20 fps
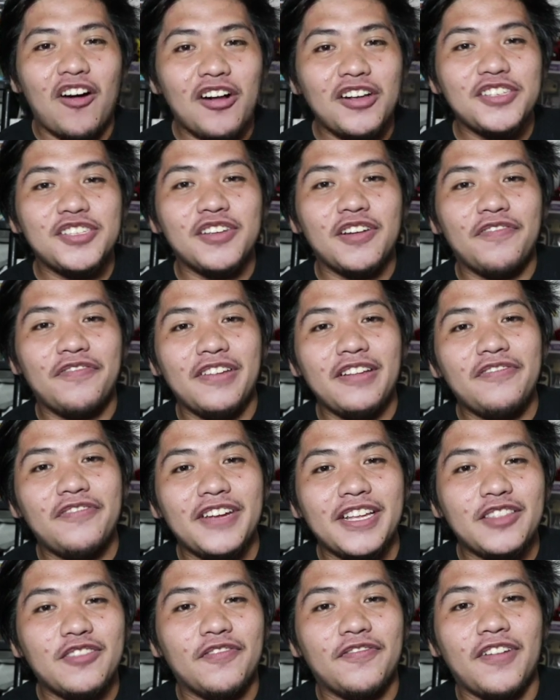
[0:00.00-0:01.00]
Also, feel
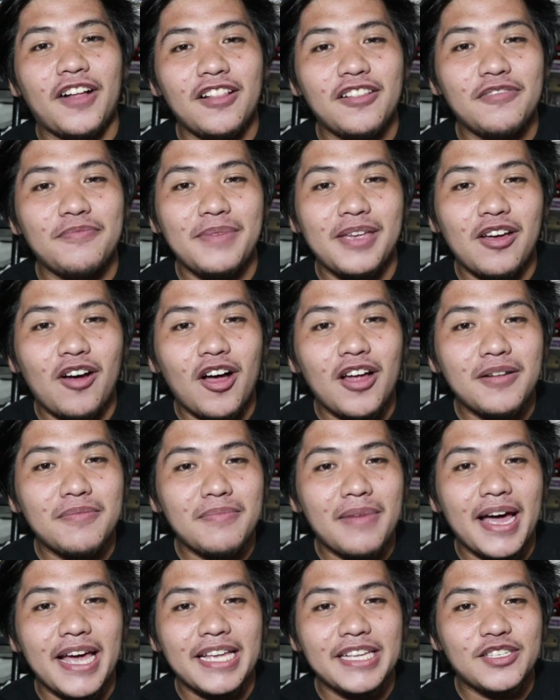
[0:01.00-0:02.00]
free to follow me
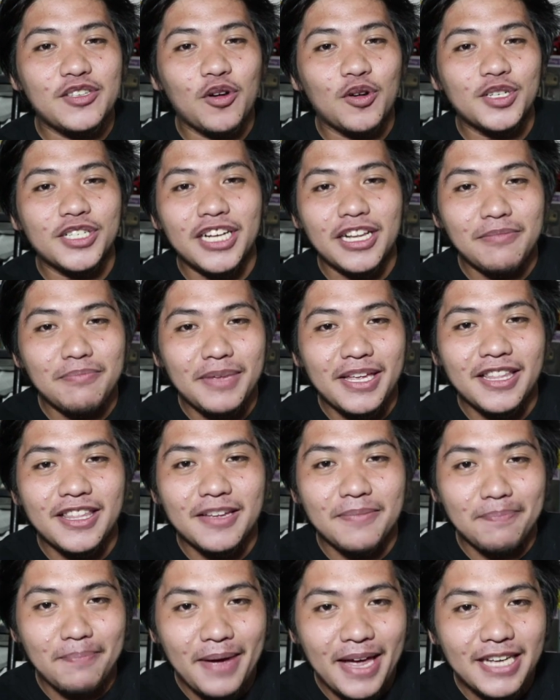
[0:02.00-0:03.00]
on my social
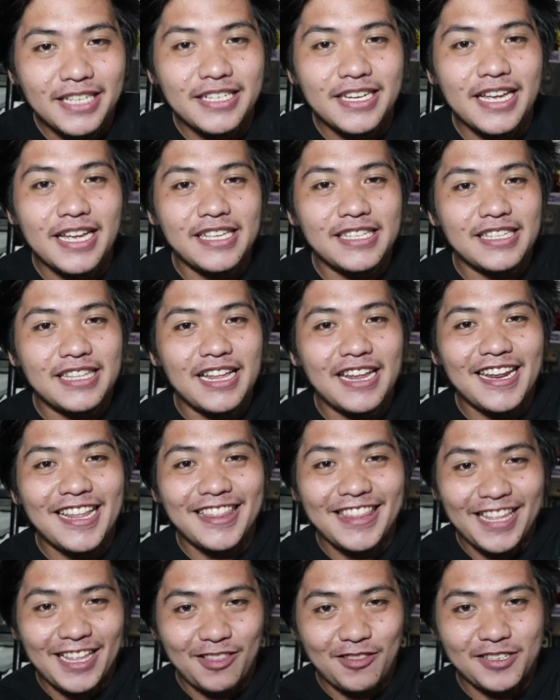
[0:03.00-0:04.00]
media pages na
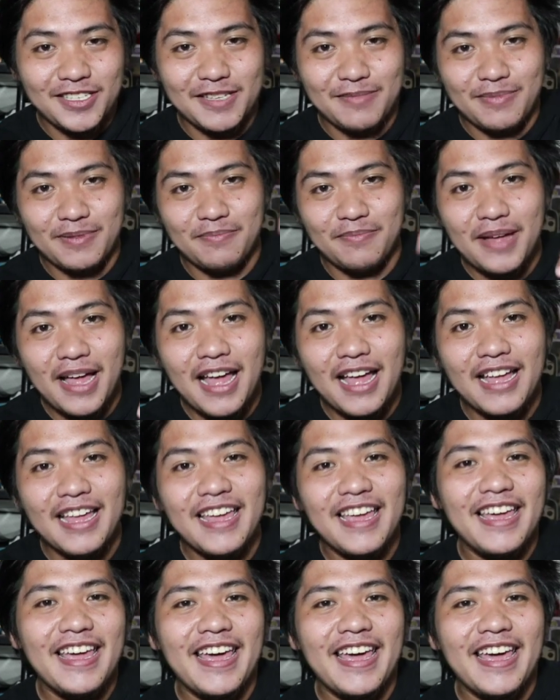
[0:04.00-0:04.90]
nandito sa baba.